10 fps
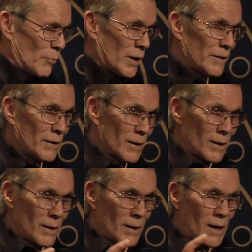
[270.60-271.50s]
But
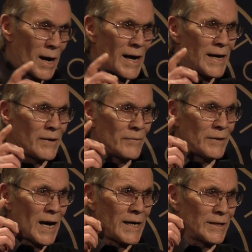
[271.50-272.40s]
I,
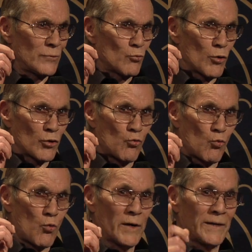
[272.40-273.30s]
had, I didn't work
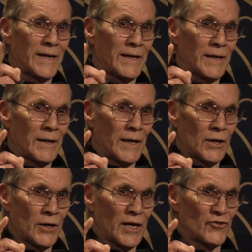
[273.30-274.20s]
one day
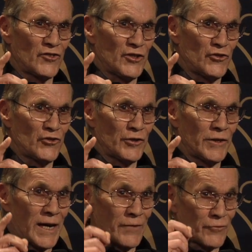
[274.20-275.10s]
SEG
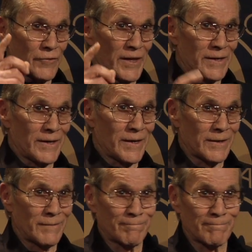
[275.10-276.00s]
after that day.